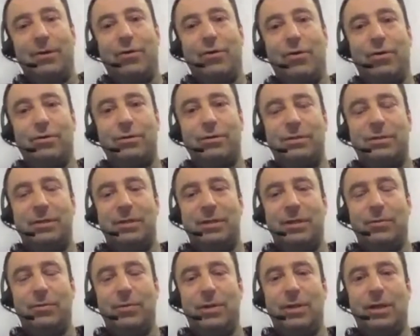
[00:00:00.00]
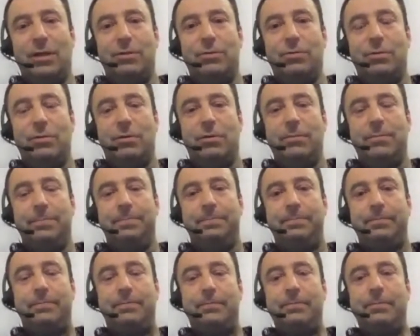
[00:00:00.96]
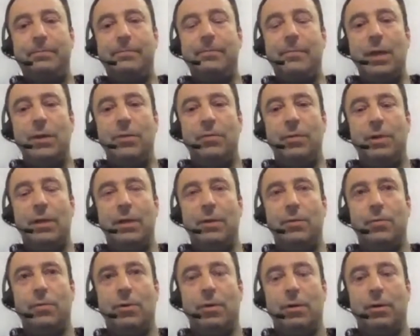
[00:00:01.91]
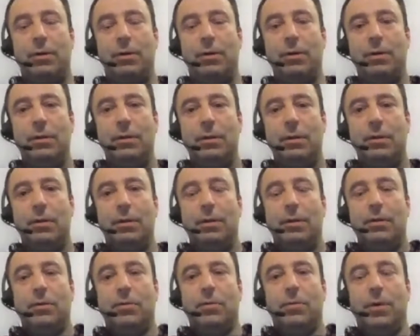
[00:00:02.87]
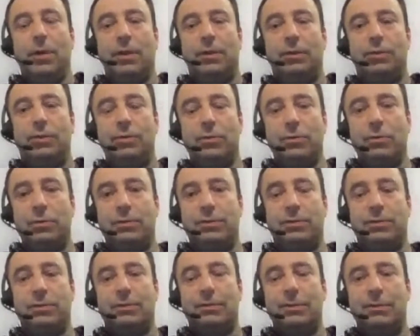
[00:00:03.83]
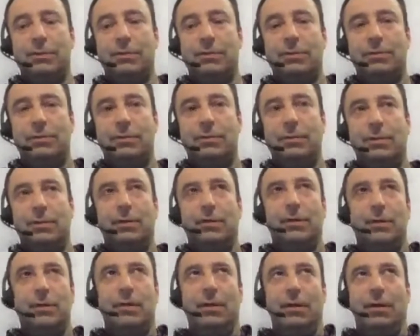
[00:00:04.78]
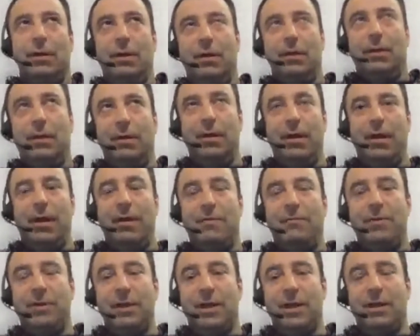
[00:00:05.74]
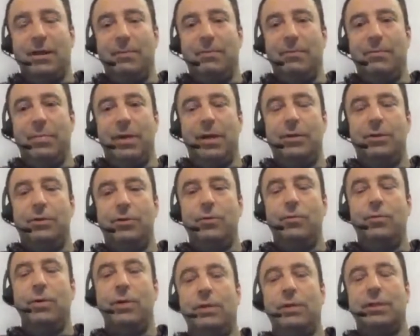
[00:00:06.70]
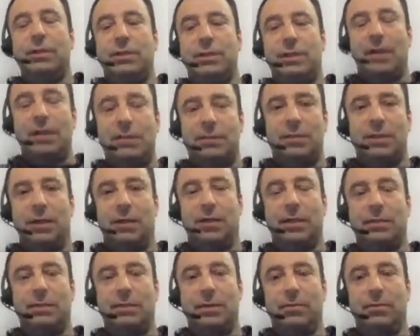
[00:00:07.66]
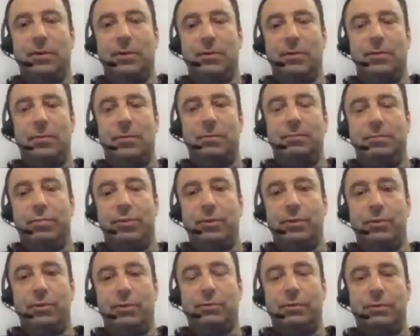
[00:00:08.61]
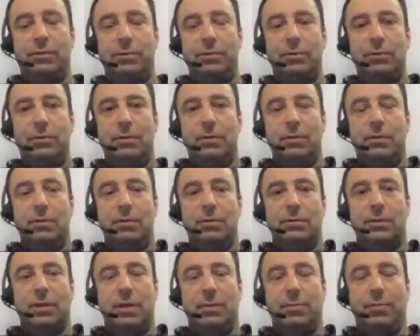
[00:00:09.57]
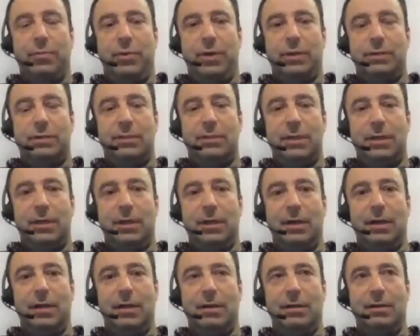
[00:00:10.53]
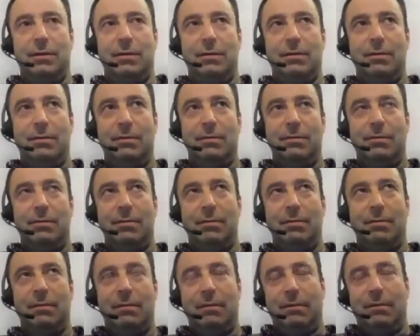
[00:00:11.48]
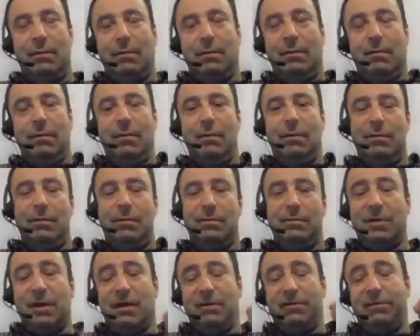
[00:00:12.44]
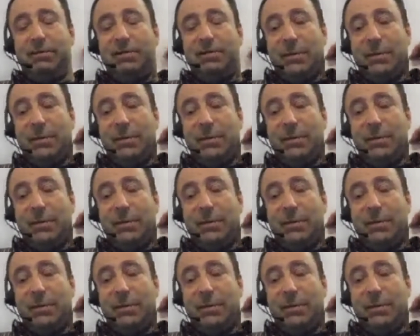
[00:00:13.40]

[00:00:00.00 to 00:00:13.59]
course in the way that you don't really work with tools every day, but you will design circuits and we will produce some practical stuff.